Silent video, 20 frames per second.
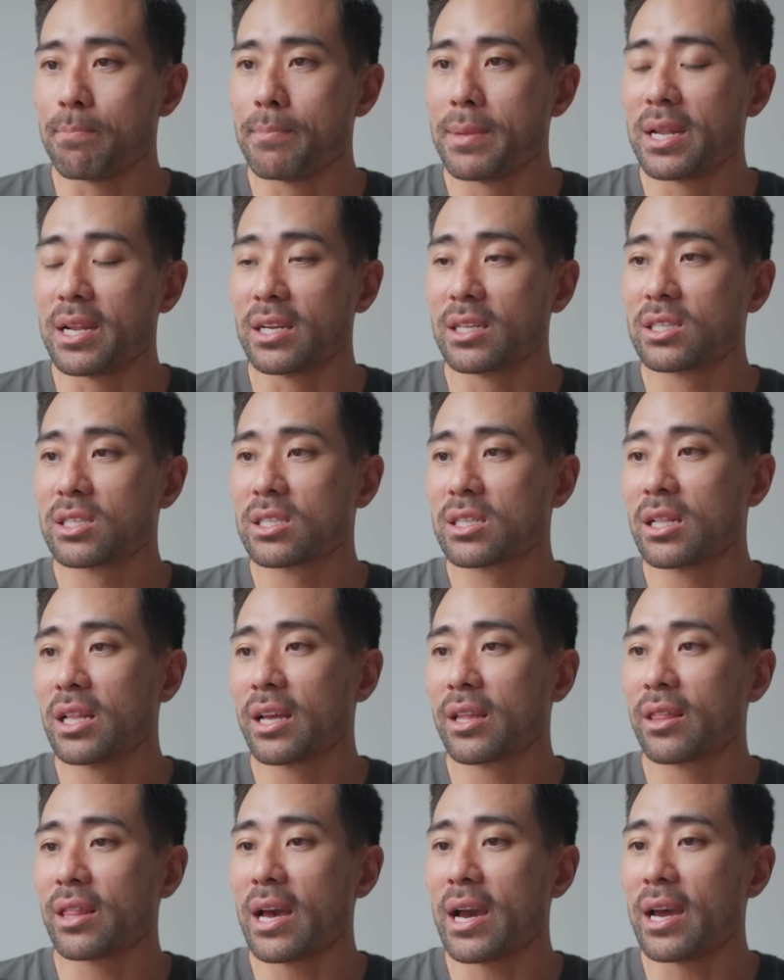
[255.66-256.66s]
minutes,
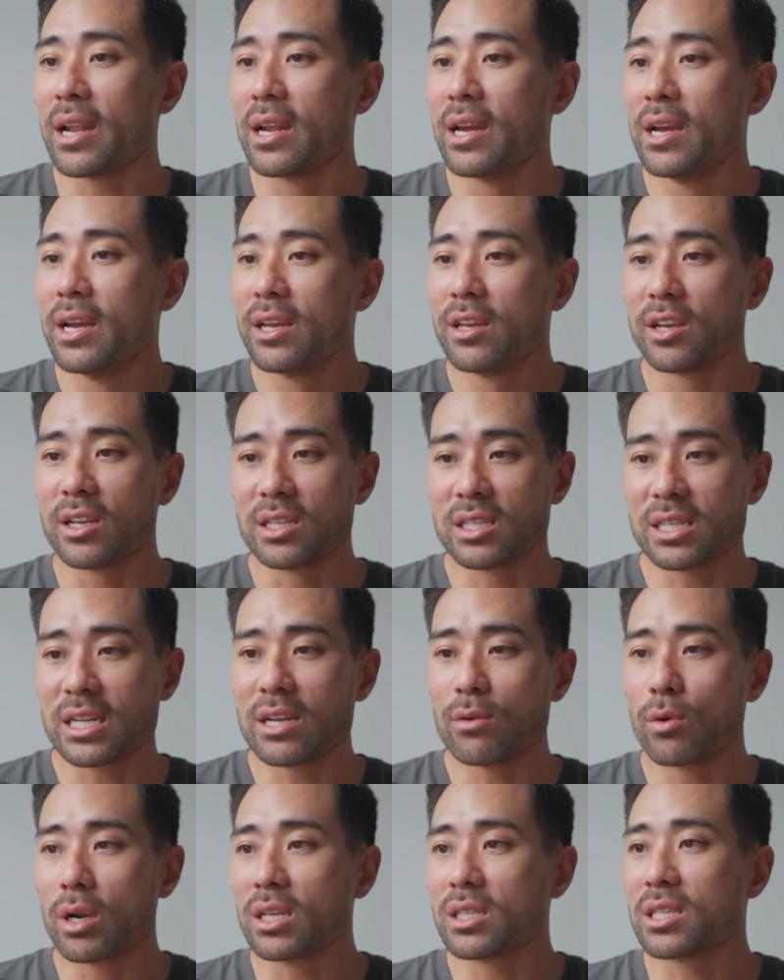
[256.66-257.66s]
click that. You can
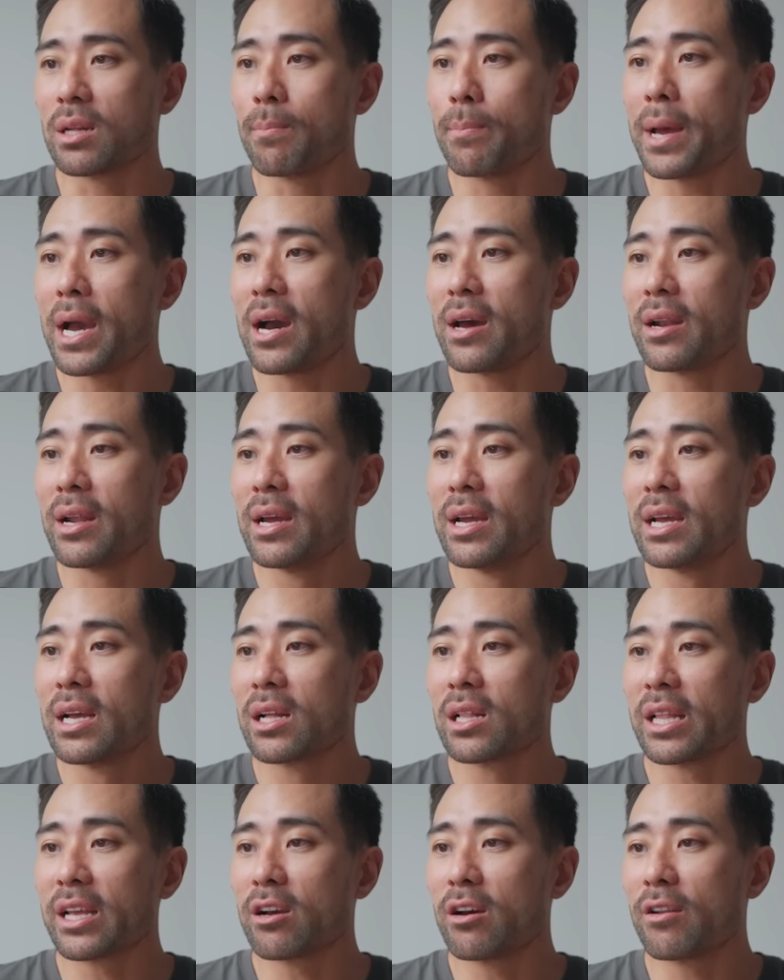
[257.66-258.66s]
see what it's about.
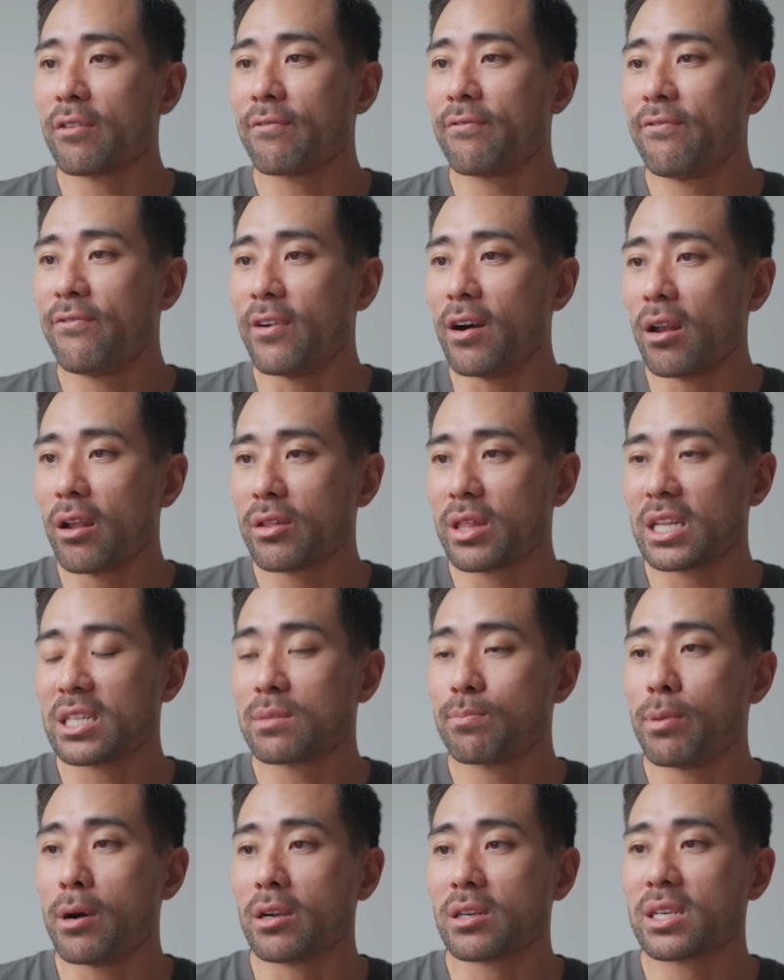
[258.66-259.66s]
Click on follow
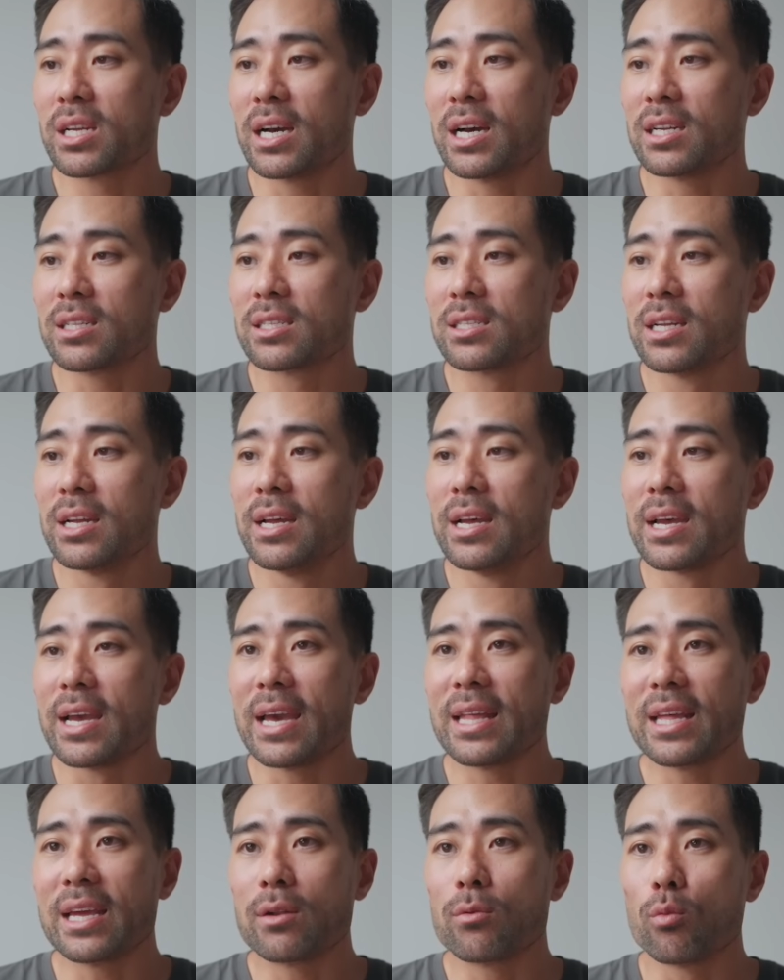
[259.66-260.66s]
this podcast.
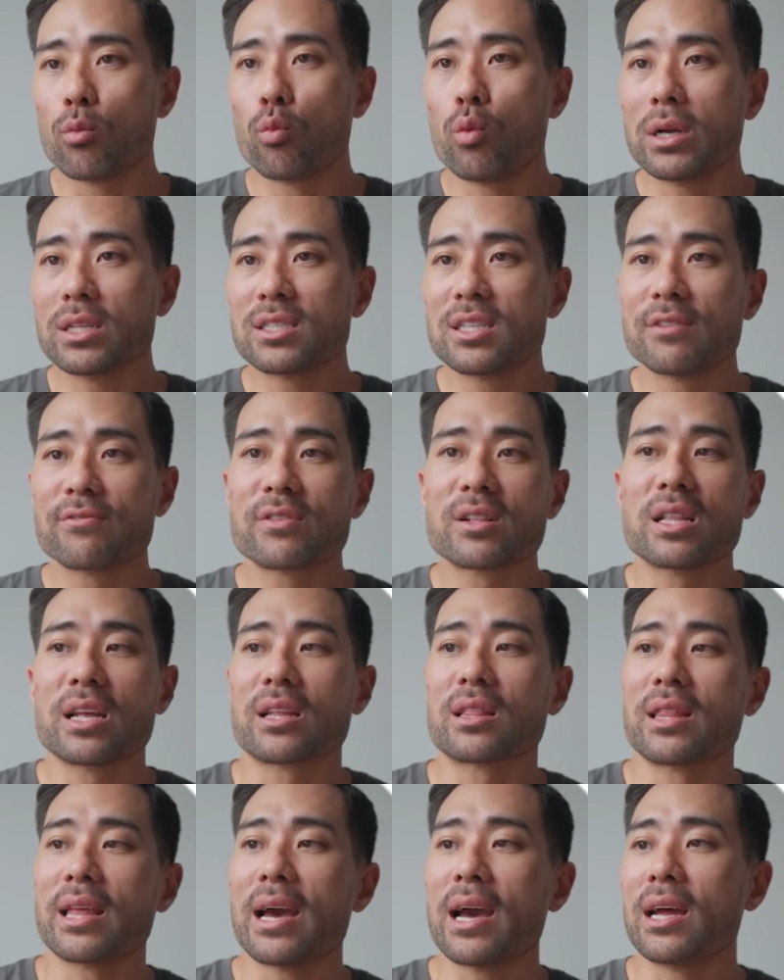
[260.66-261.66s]
And then once you've
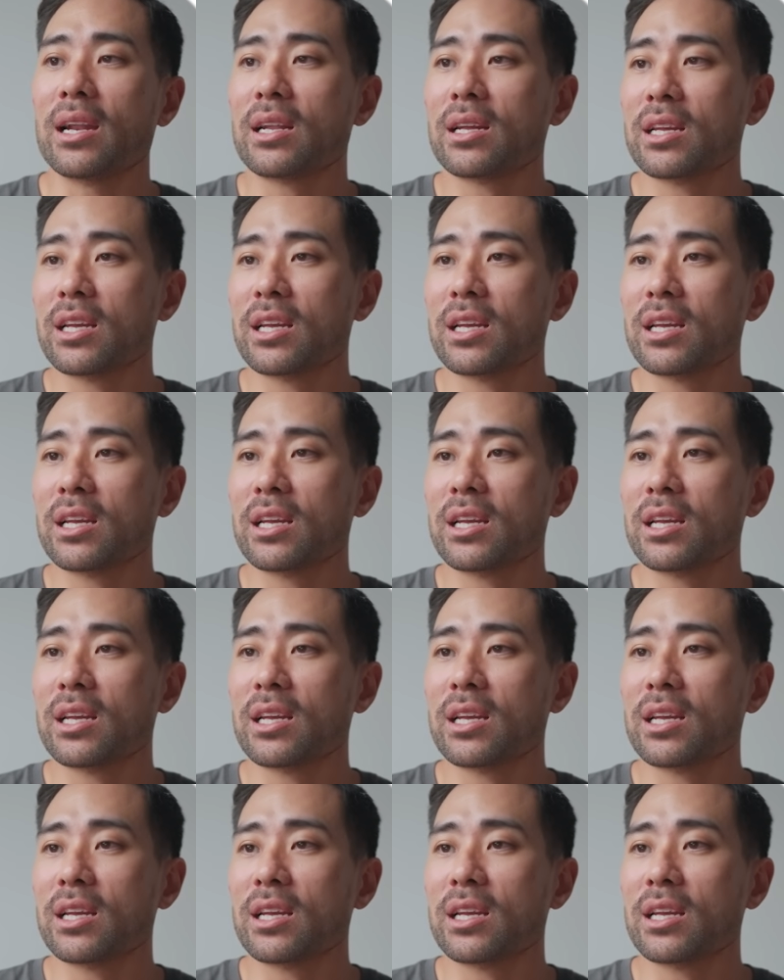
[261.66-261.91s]
clicked that,